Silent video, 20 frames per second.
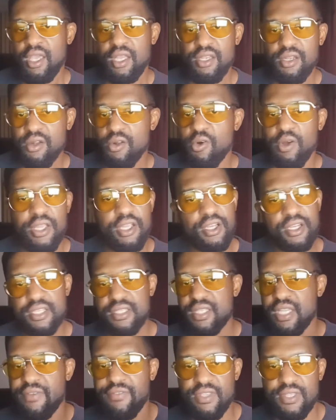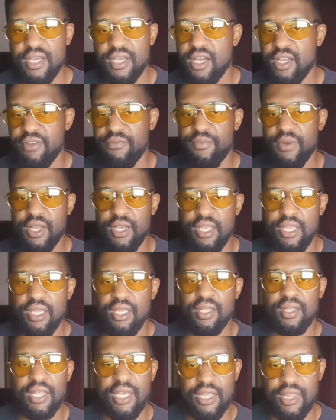And you know what? You're gonna save a ton of
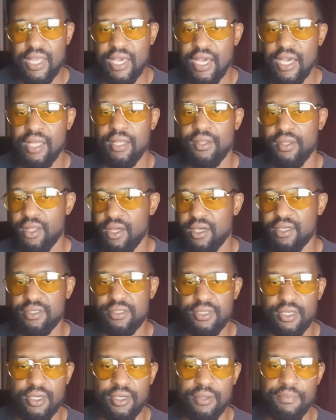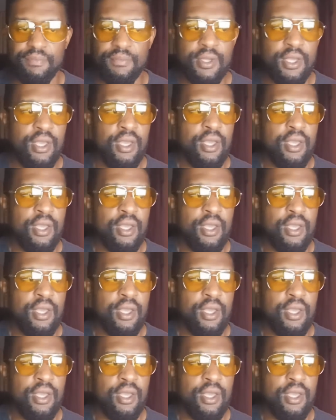money like that long term.